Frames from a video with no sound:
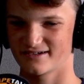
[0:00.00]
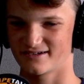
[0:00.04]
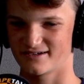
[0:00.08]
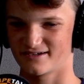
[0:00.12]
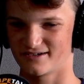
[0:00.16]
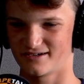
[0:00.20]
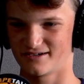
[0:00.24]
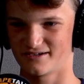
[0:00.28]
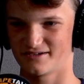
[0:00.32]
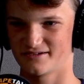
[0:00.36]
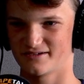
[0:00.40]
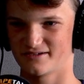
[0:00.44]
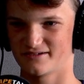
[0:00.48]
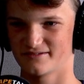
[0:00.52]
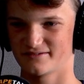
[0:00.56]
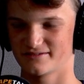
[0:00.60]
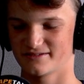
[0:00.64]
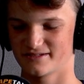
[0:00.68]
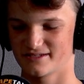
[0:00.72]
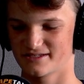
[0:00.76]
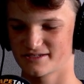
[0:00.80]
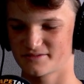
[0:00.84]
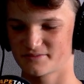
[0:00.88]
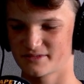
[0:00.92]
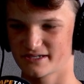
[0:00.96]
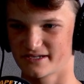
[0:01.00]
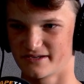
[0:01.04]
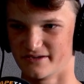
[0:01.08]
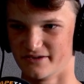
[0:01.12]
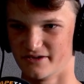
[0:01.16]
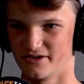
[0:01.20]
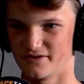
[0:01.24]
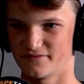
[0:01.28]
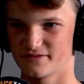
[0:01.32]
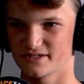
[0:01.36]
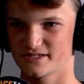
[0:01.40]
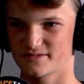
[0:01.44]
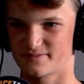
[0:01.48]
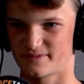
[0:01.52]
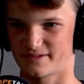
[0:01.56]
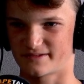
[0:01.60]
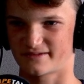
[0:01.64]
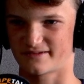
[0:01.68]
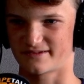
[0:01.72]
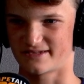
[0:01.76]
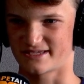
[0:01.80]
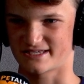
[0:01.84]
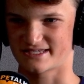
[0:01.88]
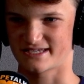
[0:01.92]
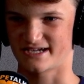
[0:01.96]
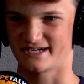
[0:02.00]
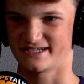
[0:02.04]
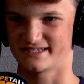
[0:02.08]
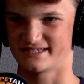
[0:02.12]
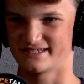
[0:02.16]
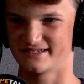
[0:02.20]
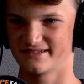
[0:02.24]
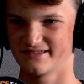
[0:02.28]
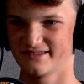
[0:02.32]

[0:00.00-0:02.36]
A little bit nervous, but excited.